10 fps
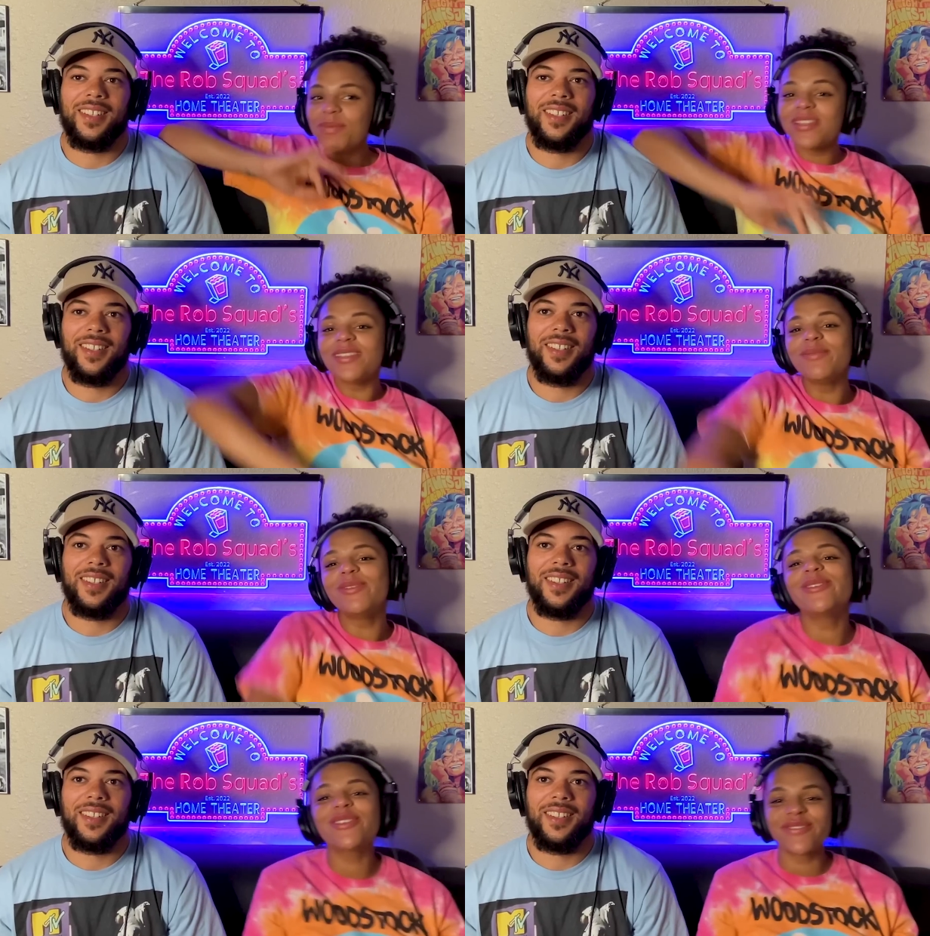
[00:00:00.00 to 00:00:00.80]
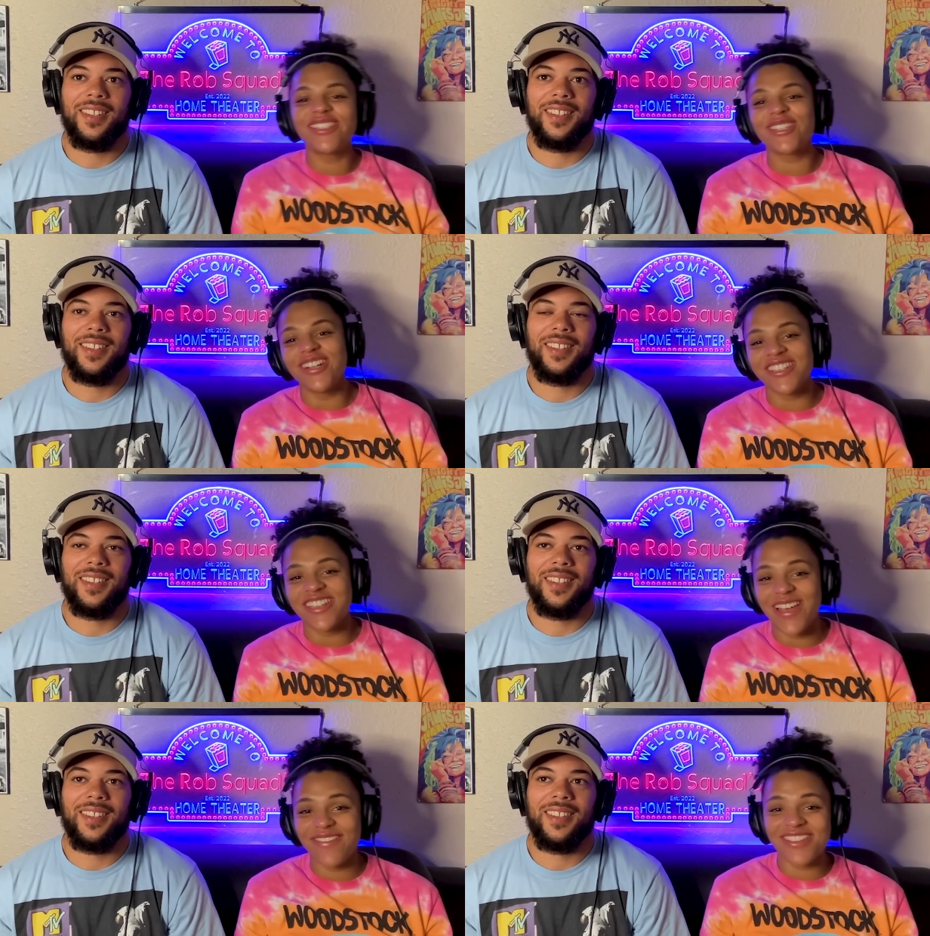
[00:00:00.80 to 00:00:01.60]
Speaker 1: But then the music restarts,
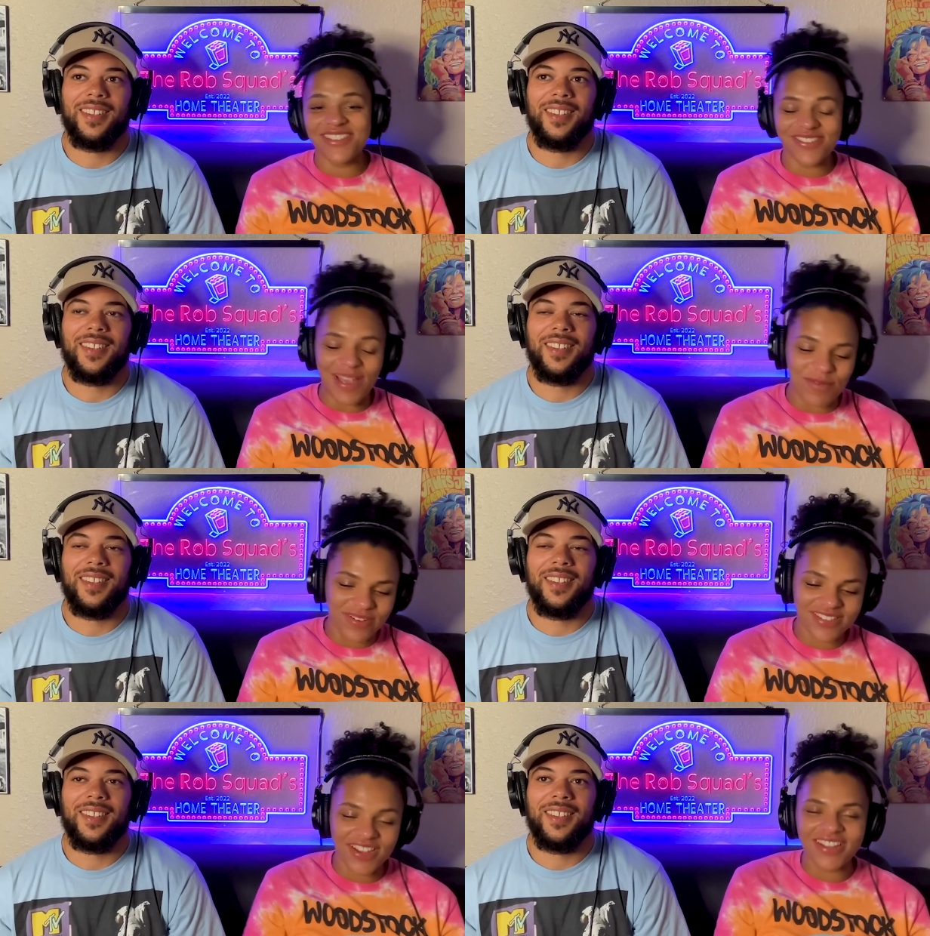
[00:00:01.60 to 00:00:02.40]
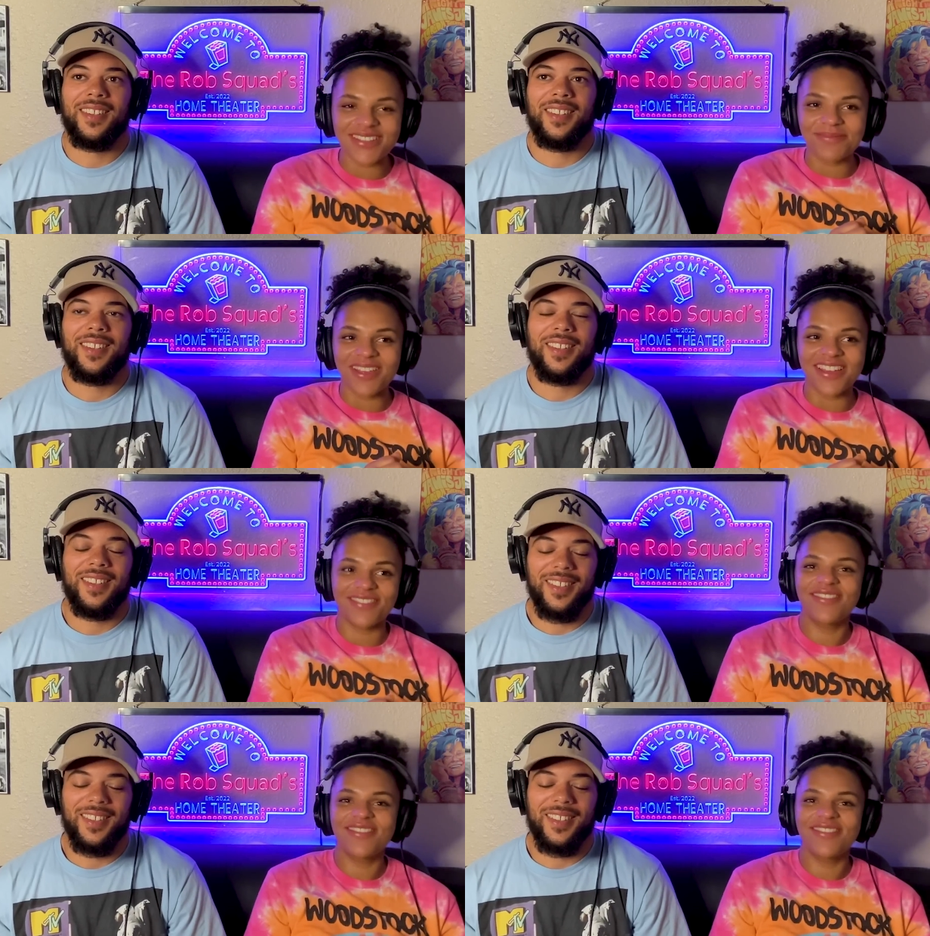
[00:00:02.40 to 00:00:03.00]
and every single time it restarts, I'm like,